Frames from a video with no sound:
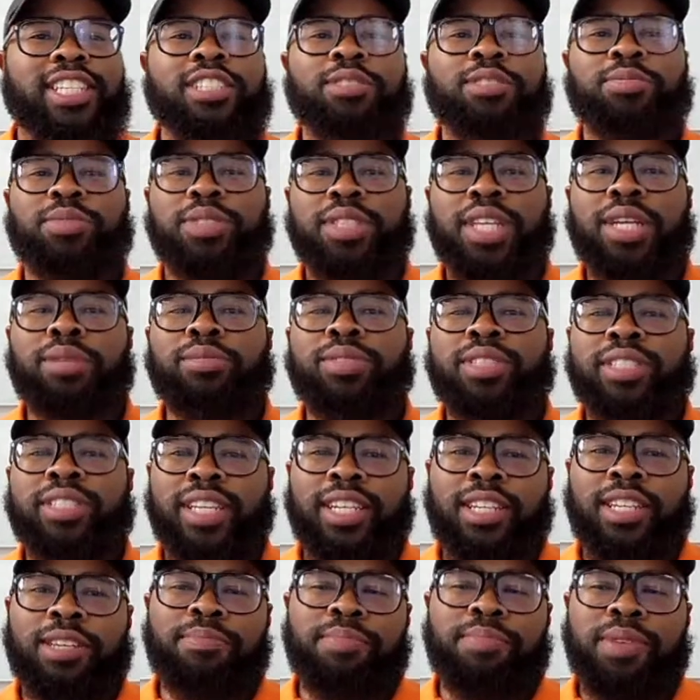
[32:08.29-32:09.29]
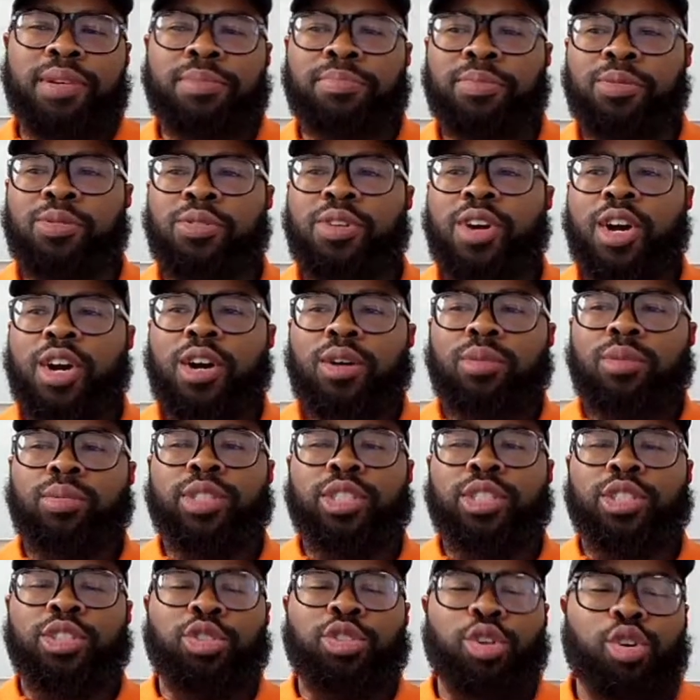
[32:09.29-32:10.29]
That's what they were selling people
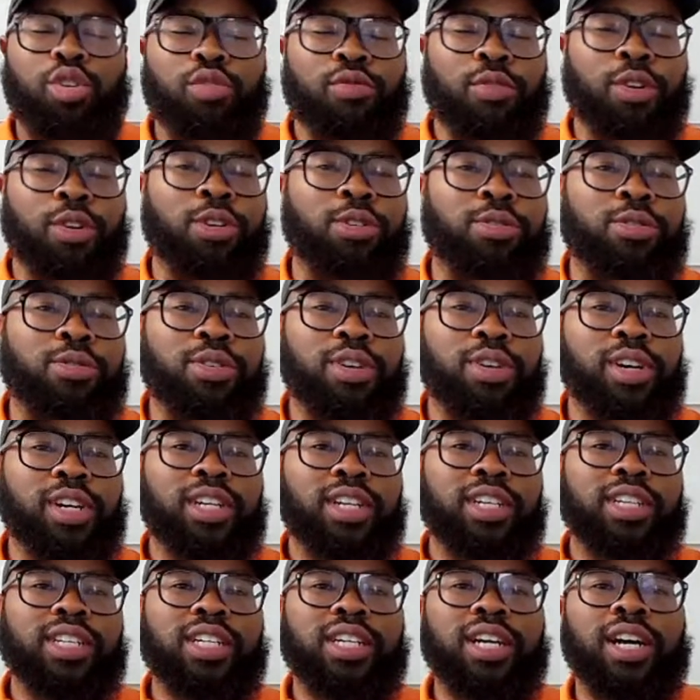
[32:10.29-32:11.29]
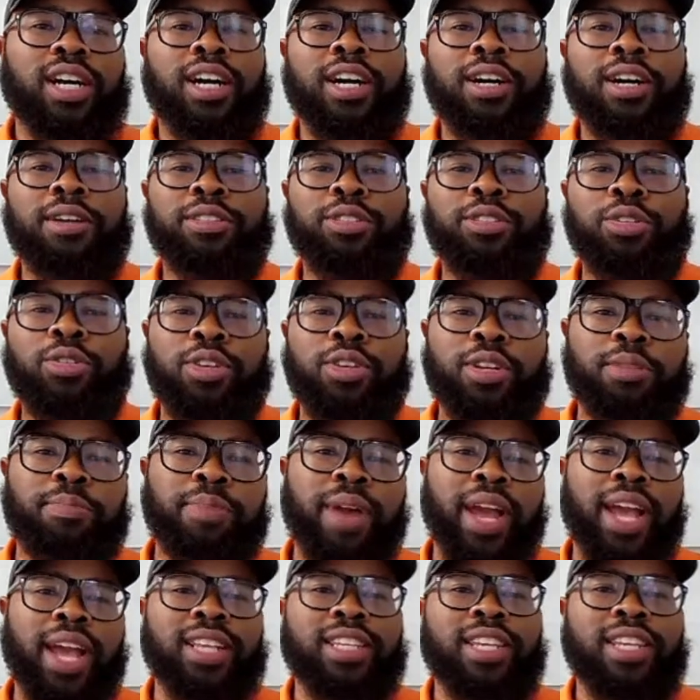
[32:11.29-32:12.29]
with the Toro during the
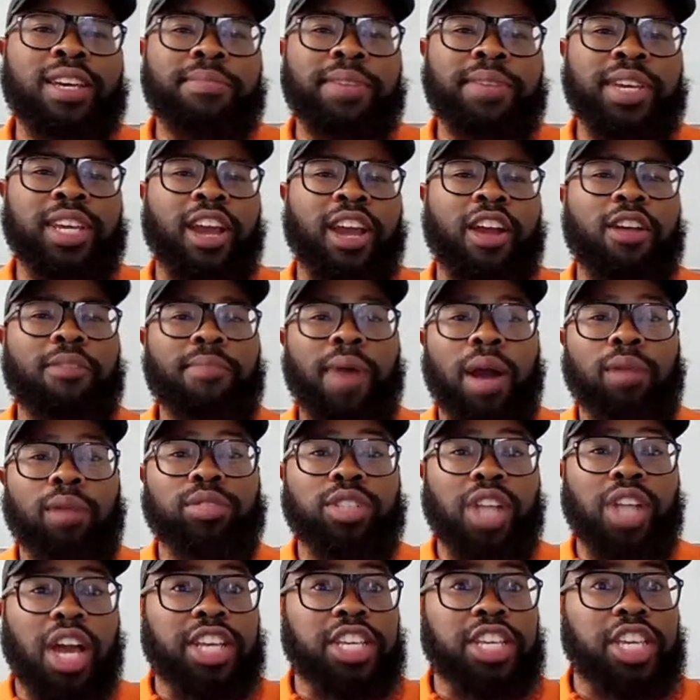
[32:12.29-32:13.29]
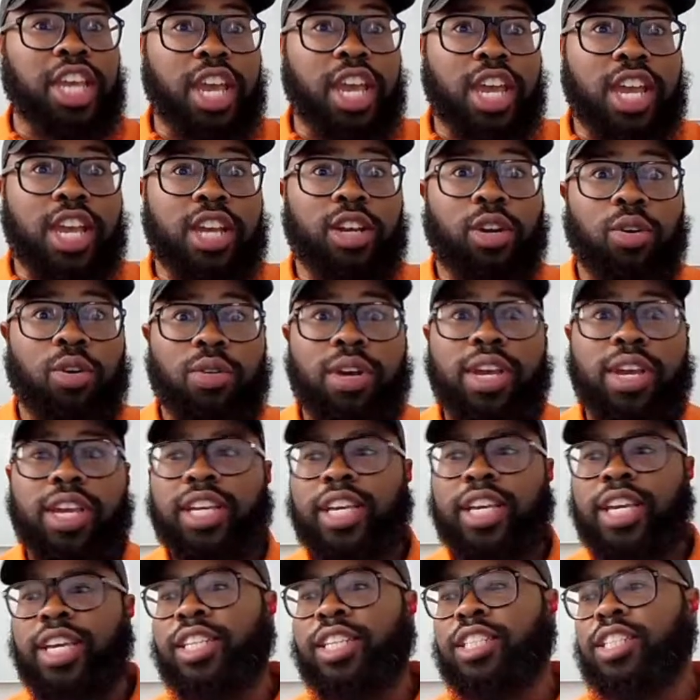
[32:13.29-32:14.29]
pandemic. Everybody was like, yeah, go ahead
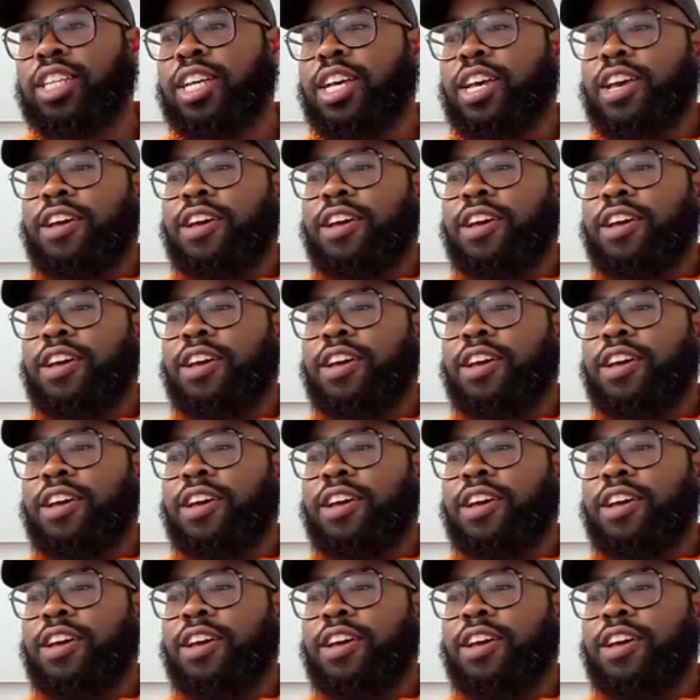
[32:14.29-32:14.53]
and get